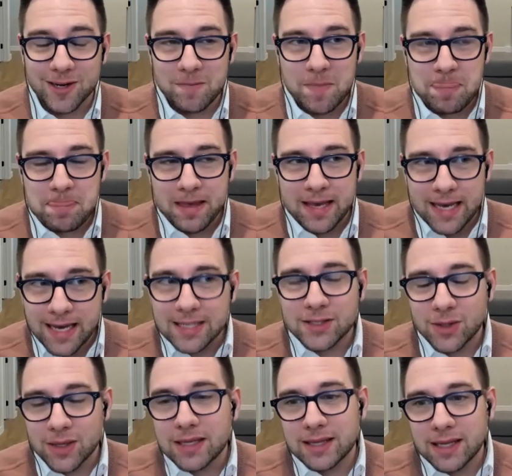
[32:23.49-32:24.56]
Well, and so
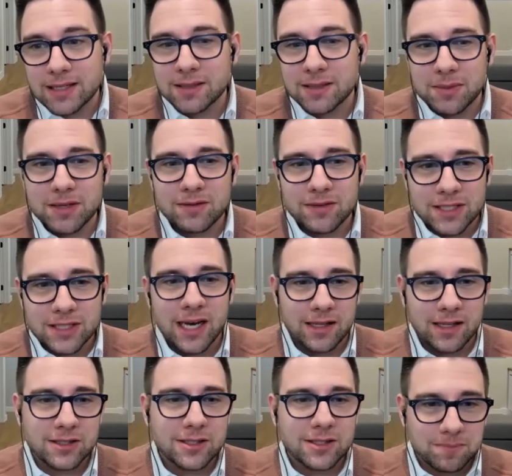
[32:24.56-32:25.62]
I think that's of, a bit of a
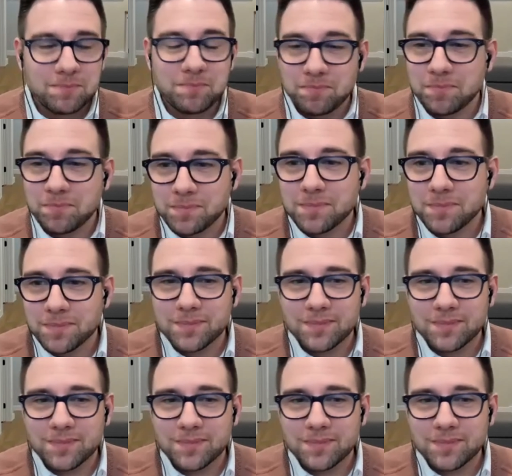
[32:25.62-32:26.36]
challenge. Yeah.